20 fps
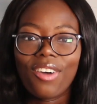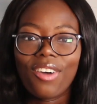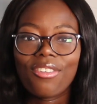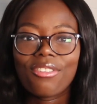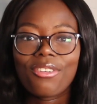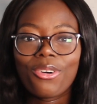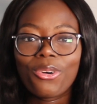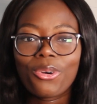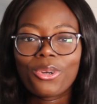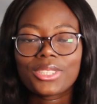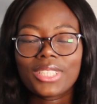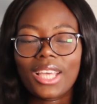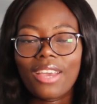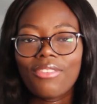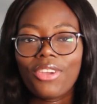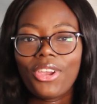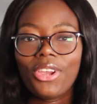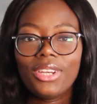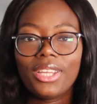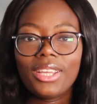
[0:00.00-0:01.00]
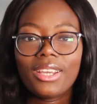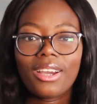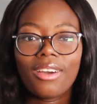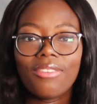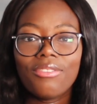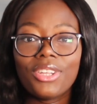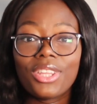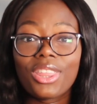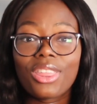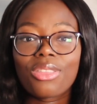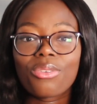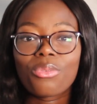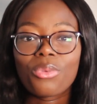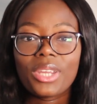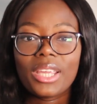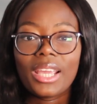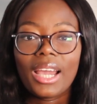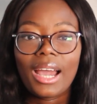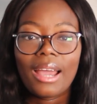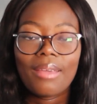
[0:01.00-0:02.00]
Of course, I've only covered
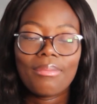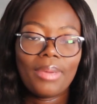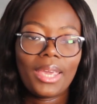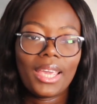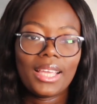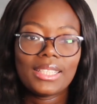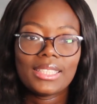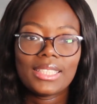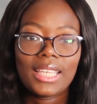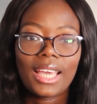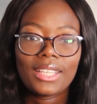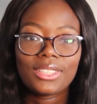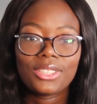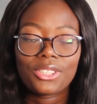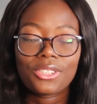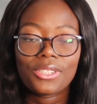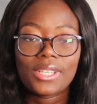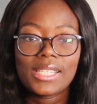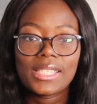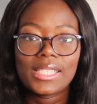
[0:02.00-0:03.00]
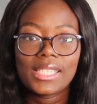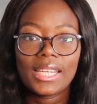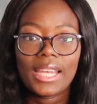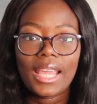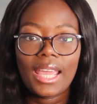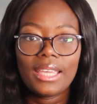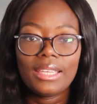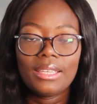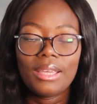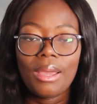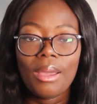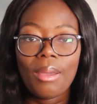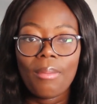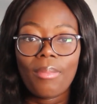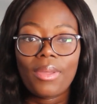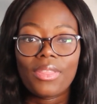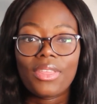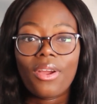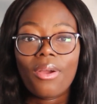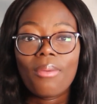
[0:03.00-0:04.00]
three high paying tech degrees today,
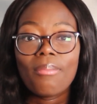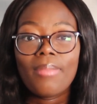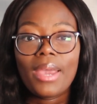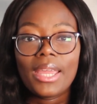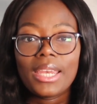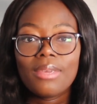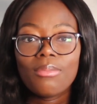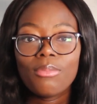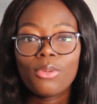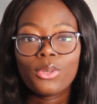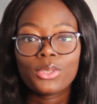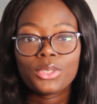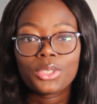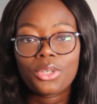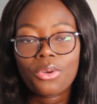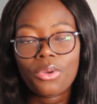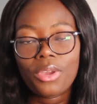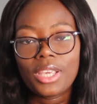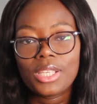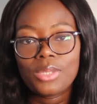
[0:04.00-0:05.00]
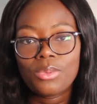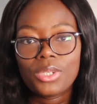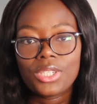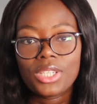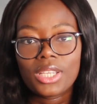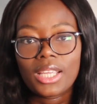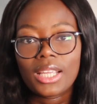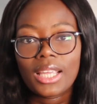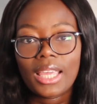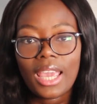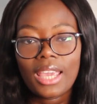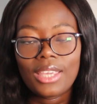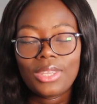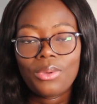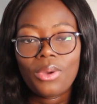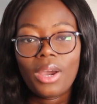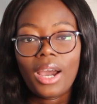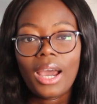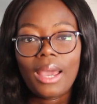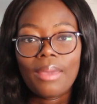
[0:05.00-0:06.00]
but there are many more degrees which can get
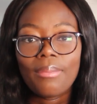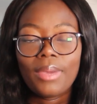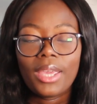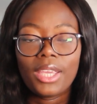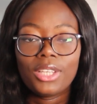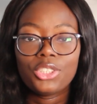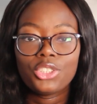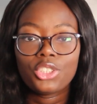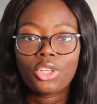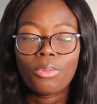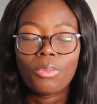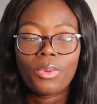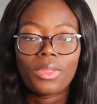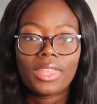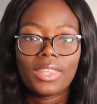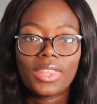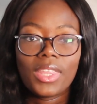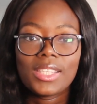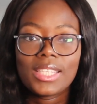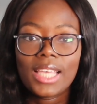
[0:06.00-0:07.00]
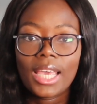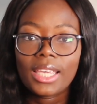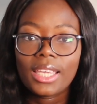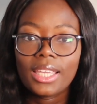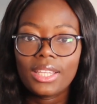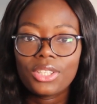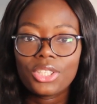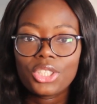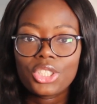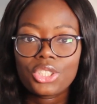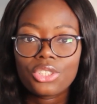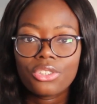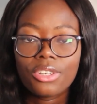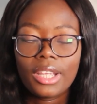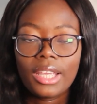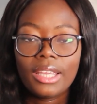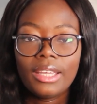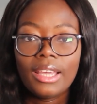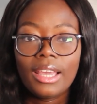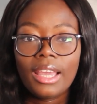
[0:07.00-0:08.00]
you a high paying job within the tech
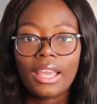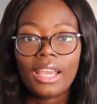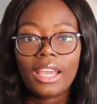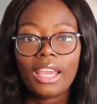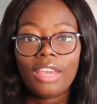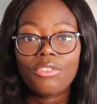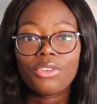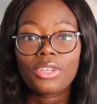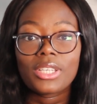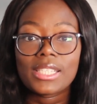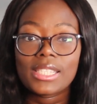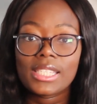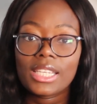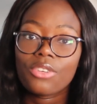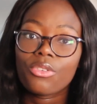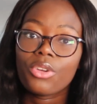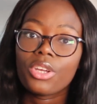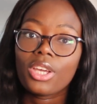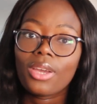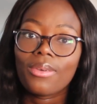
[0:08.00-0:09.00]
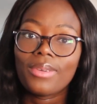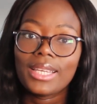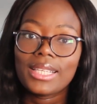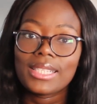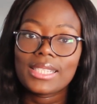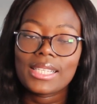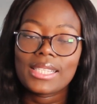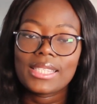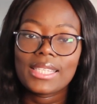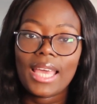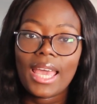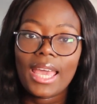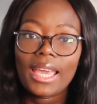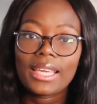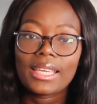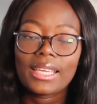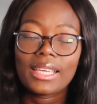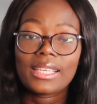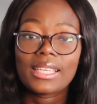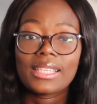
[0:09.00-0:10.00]
industry. If you're considering going into
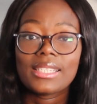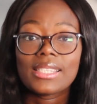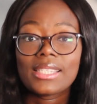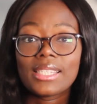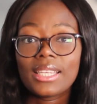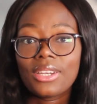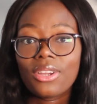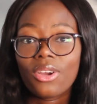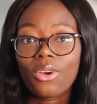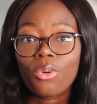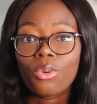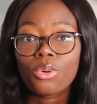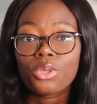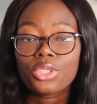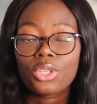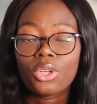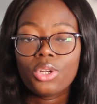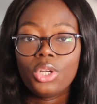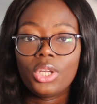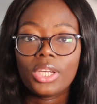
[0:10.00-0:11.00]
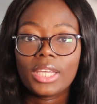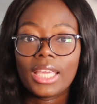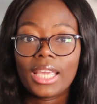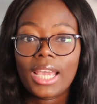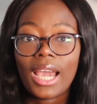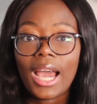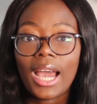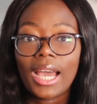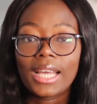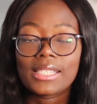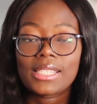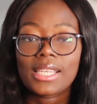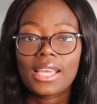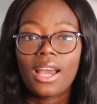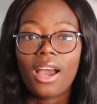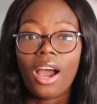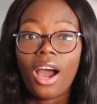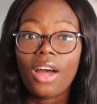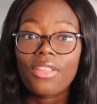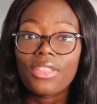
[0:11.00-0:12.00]
tech, consider also looking at
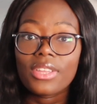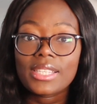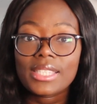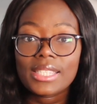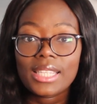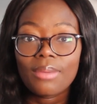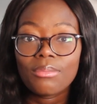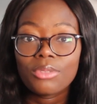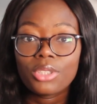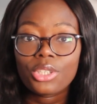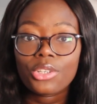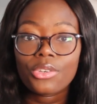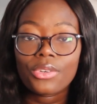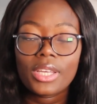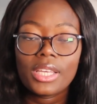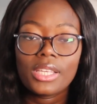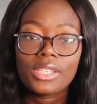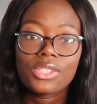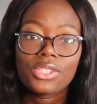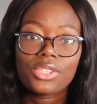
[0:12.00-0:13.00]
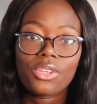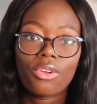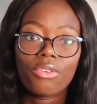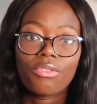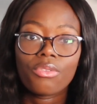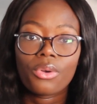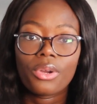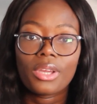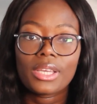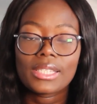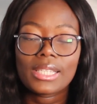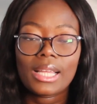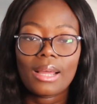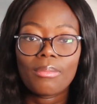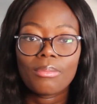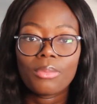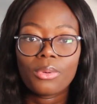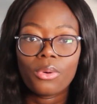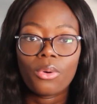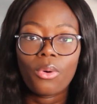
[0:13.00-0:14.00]
other STEM degrees. So, for
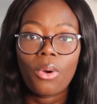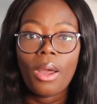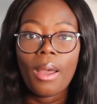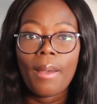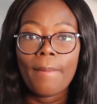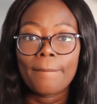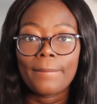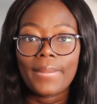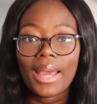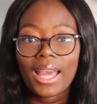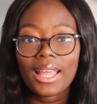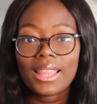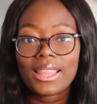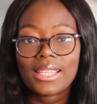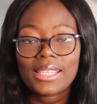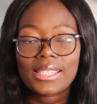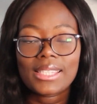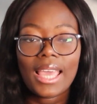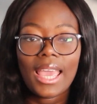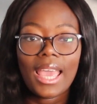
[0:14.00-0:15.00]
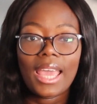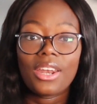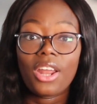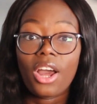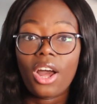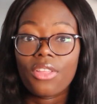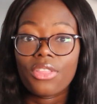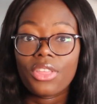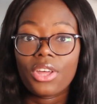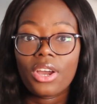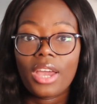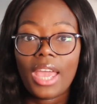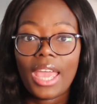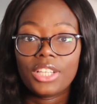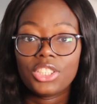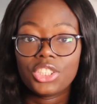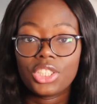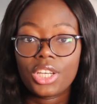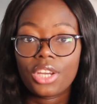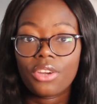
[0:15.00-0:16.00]
example, maths and other
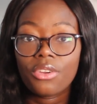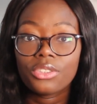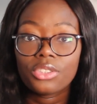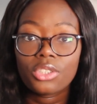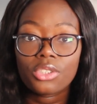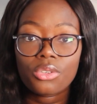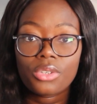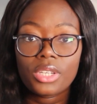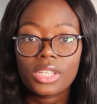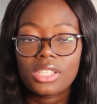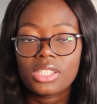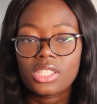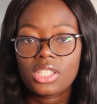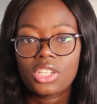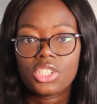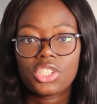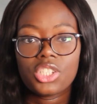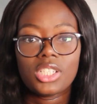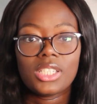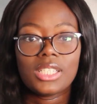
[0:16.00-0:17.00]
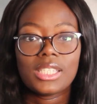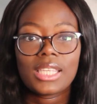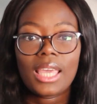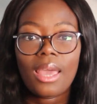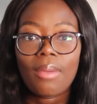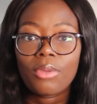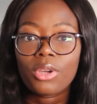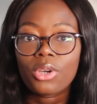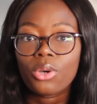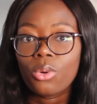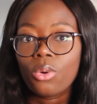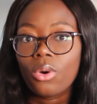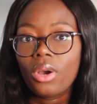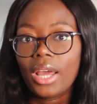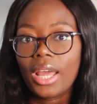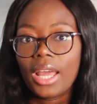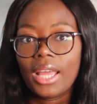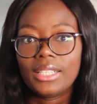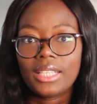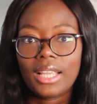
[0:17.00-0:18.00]
engineering degrees such as chemical
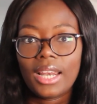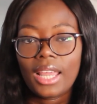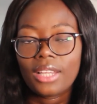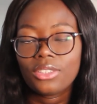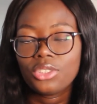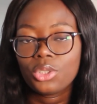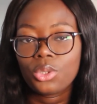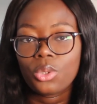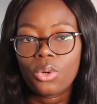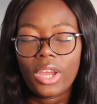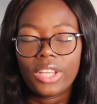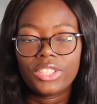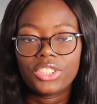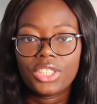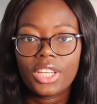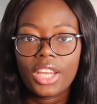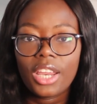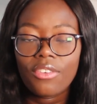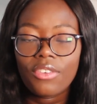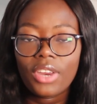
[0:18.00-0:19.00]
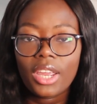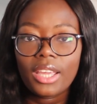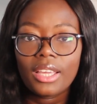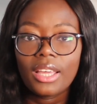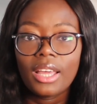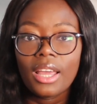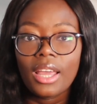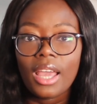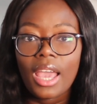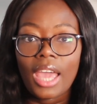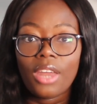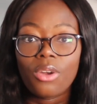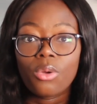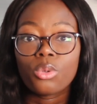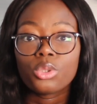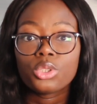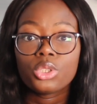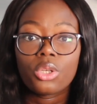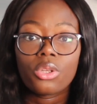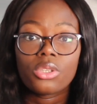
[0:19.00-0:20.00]
and electrical engineering, and
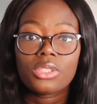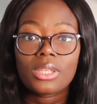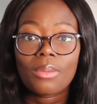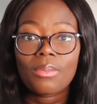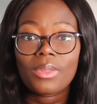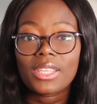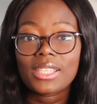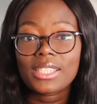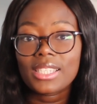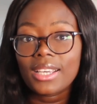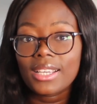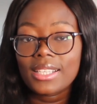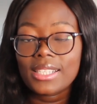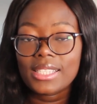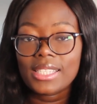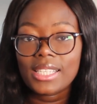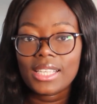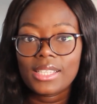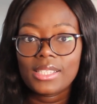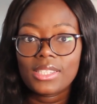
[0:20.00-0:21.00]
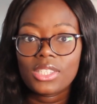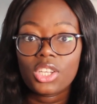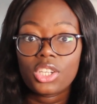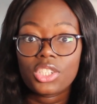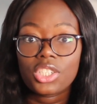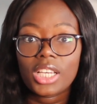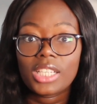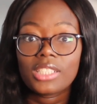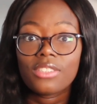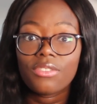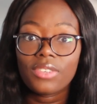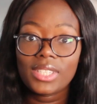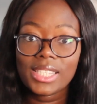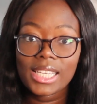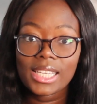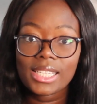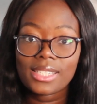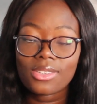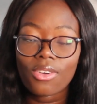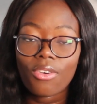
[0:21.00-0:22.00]
also some of the sciences such as
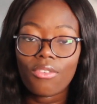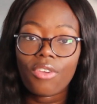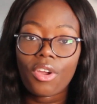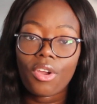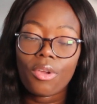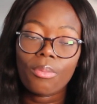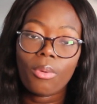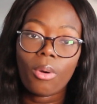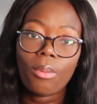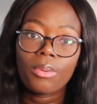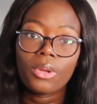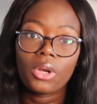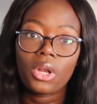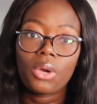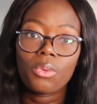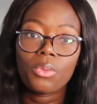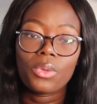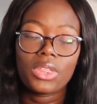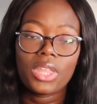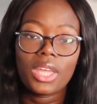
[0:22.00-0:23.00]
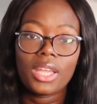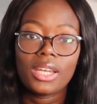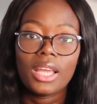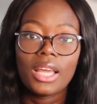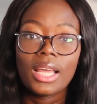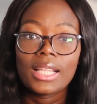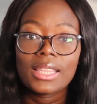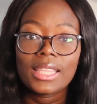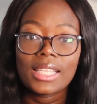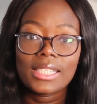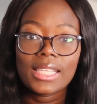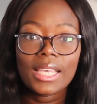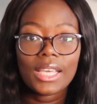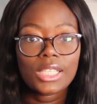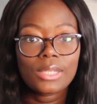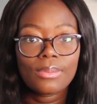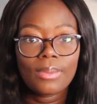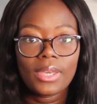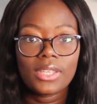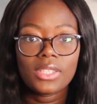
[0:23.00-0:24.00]
physics are very popular within the
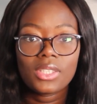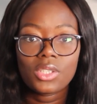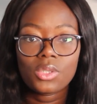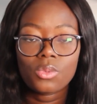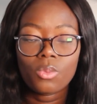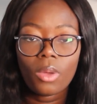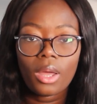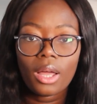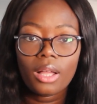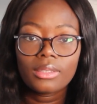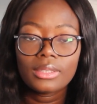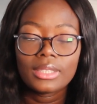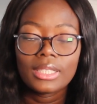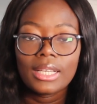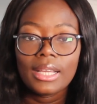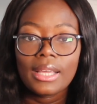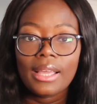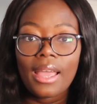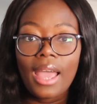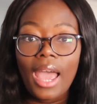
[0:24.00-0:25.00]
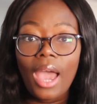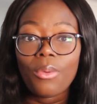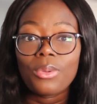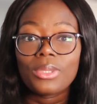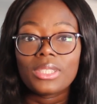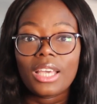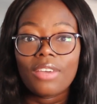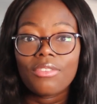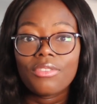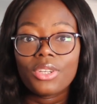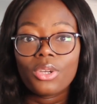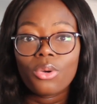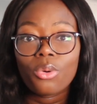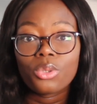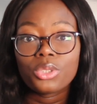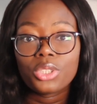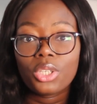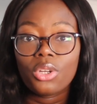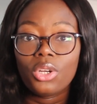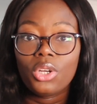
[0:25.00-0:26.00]
tech space as well. I would definitely
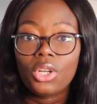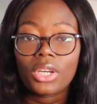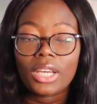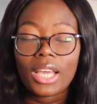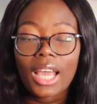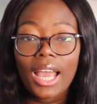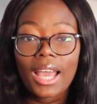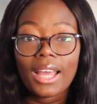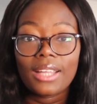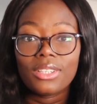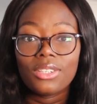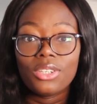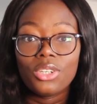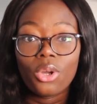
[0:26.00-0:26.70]
also look at